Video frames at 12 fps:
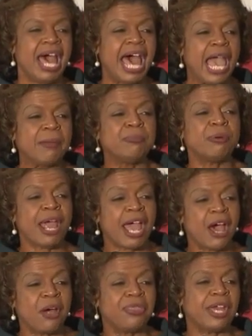I'm
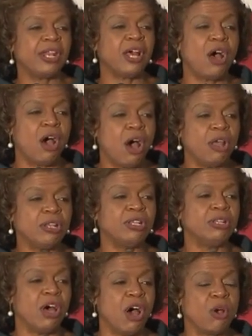proud that all
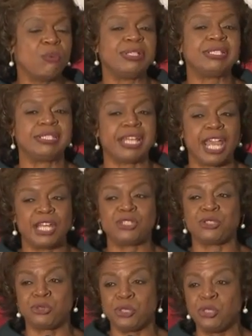along we stayed
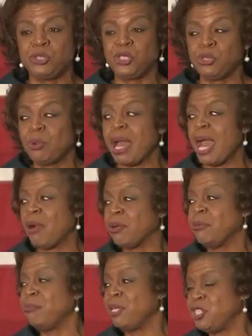true to
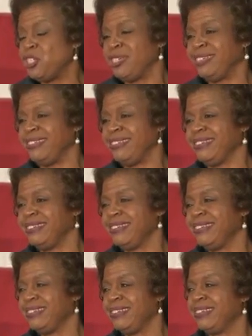our mission,
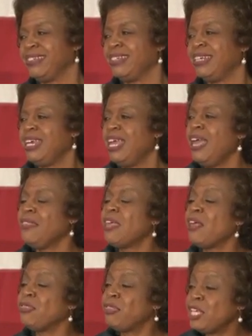
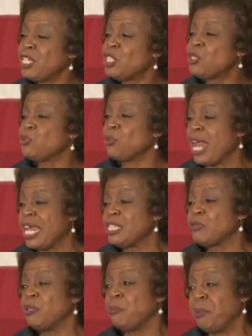that this
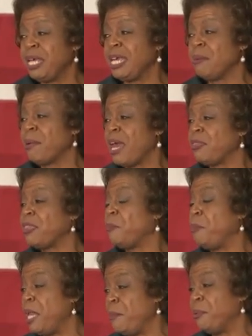race would be about the
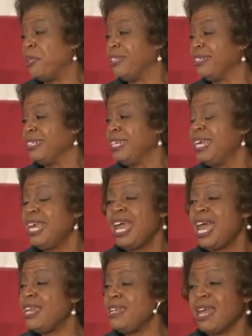people
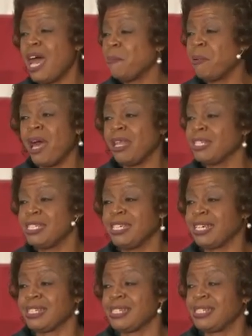and not
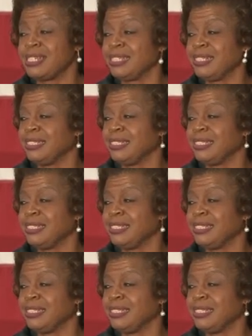politics.